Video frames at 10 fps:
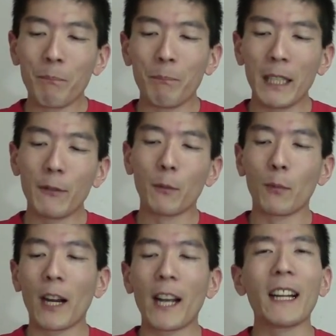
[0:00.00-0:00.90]
Beaver
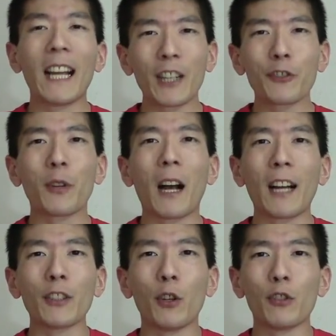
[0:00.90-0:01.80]
Brand Extra
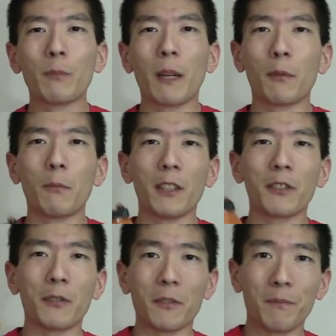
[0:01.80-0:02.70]
Hot Ghost Pepper
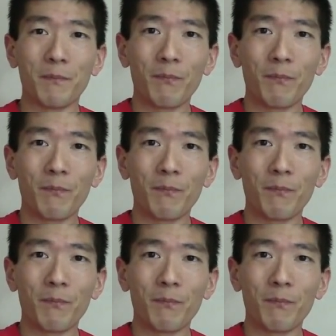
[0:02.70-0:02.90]
Mustard.